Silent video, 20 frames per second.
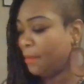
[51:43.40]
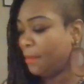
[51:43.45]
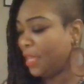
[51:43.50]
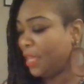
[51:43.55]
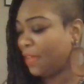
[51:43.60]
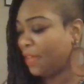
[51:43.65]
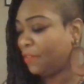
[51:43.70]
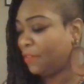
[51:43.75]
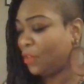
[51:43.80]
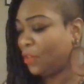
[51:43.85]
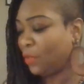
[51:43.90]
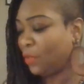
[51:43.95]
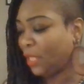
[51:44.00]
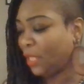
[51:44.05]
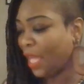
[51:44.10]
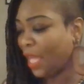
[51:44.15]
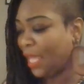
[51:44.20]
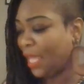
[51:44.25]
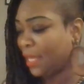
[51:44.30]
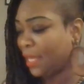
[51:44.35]
If you
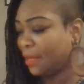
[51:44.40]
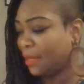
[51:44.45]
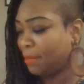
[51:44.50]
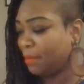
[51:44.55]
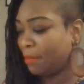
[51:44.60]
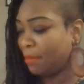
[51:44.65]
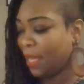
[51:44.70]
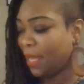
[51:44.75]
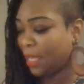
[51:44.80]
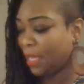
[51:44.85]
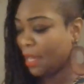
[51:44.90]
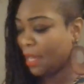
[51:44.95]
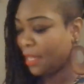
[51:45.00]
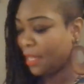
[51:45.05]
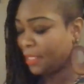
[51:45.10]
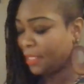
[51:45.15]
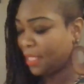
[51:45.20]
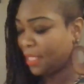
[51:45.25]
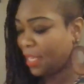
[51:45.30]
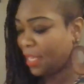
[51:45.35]
like my
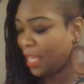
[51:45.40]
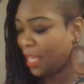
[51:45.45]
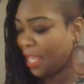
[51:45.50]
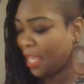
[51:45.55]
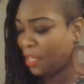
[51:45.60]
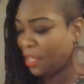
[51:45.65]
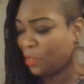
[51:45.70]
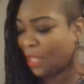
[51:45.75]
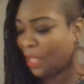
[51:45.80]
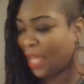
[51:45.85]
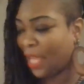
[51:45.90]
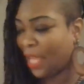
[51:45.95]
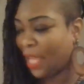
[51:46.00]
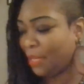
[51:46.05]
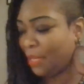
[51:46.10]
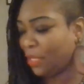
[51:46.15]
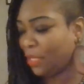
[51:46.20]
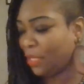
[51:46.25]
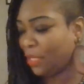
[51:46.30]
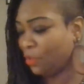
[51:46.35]
content and you
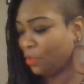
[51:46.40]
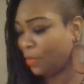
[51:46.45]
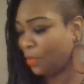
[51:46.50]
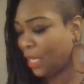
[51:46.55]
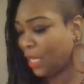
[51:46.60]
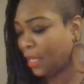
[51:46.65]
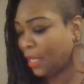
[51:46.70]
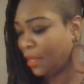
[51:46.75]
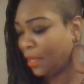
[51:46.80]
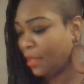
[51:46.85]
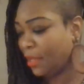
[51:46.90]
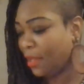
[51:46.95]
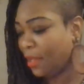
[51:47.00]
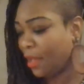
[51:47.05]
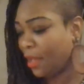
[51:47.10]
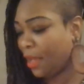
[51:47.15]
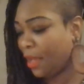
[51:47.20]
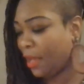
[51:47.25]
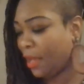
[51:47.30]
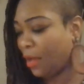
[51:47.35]
like me doing
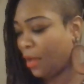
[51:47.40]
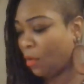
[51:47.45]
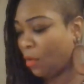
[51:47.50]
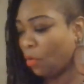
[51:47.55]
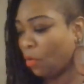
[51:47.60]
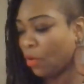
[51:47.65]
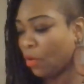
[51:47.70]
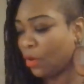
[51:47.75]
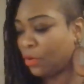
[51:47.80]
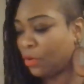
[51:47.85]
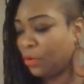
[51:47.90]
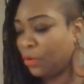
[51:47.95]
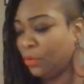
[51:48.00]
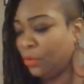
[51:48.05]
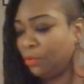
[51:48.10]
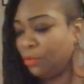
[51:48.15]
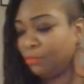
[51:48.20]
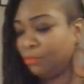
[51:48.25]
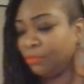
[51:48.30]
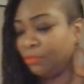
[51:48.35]

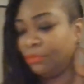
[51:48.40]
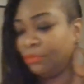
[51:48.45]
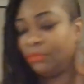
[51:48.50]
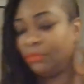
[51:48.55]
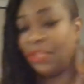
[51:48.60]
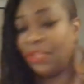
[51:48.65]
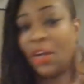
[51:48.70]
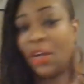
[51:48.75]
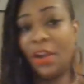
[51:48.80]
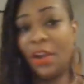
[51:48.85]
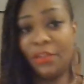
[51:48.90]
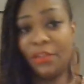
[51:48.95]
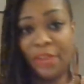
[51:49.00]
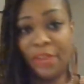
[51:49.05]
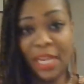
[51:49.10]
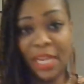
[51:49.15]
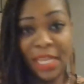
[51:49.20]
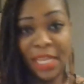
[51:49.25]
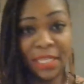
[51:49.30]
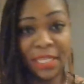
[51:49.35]
oracle card
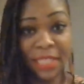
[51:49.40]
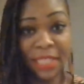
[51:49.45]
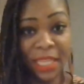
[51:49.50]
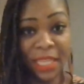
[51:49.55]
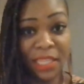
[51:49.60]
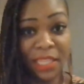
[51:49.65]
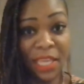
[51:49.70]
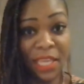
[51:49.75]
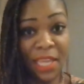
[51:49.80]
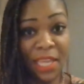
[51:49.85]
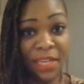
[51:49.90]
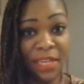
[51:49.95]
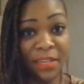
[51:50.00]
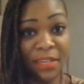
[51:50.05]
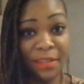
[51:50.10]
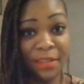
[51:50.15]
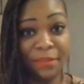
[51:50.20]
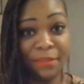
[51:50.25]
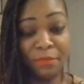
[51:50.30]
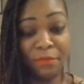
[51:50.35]
readings at the end
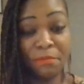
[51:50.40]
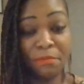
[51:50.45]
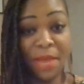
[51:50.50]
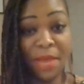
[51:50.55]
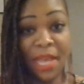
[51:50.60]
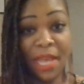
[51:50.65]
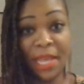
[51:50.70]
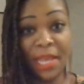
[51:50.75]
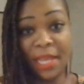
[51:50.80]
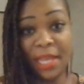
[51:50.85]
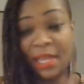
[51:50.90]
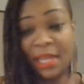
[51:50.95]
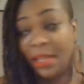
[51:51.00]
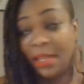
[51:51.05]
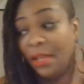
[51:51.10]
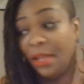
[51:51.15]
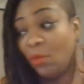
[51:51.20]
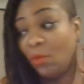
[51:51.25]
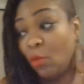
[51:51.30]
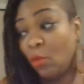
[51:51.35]
of my
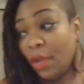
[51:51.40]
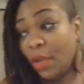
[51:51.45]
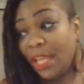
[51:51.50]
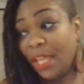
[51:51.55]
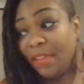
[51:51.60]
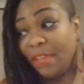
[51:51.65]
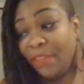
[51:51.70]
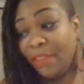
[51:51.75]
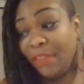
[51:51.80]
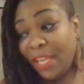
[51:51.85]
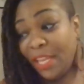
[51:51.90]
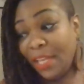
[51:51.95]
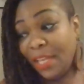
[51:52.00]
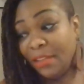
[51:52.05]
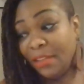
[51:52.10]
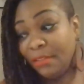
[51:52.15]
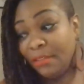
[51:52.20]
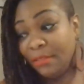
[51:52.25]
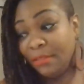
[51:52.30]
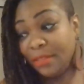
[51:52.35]
working
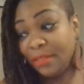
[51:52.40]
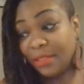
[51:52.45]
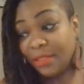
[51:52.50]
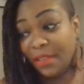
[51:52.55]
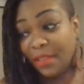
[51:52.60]
videos,